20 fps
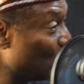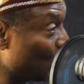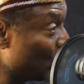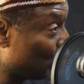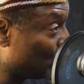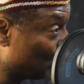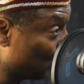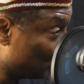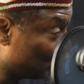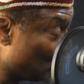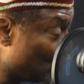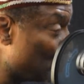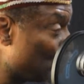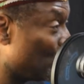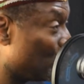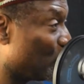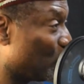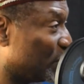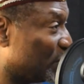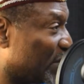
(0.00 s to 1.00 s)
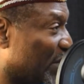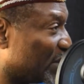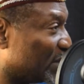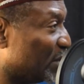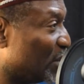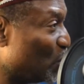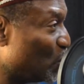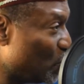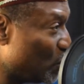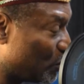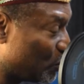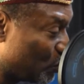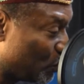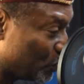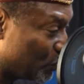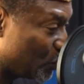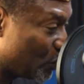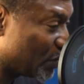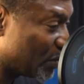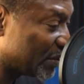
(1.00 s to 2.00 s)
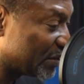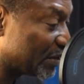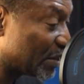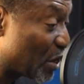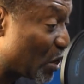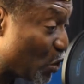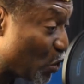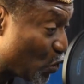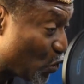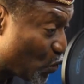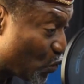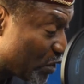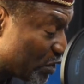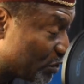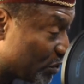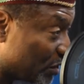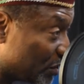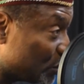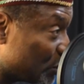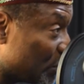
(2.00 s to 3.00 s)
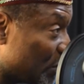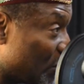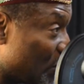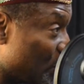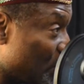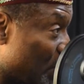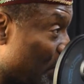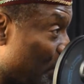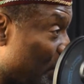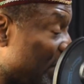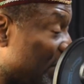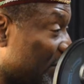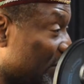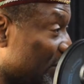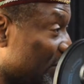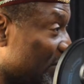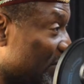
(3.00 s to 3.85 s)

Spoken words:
We introduce no new projects, we introduce no this. We just repeat